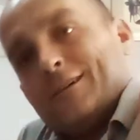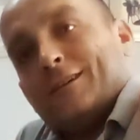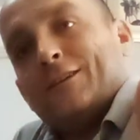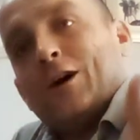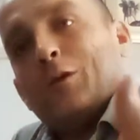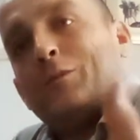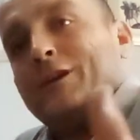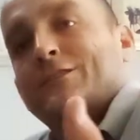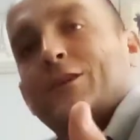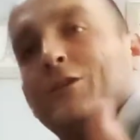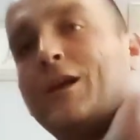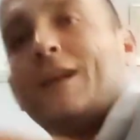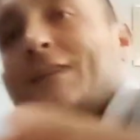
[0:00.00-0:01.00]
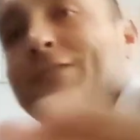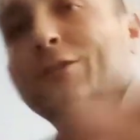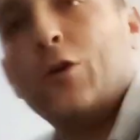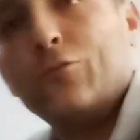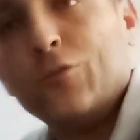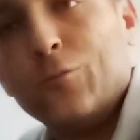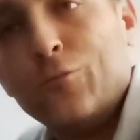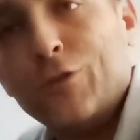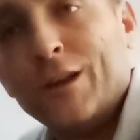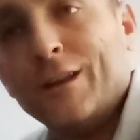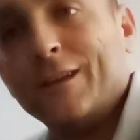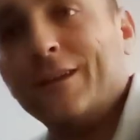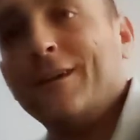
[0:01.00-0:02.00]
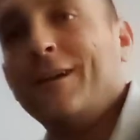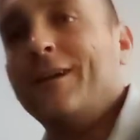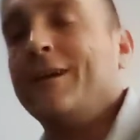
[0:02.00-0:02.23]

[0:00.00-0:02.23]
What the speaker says: You know what I mean? So like, there's no room really.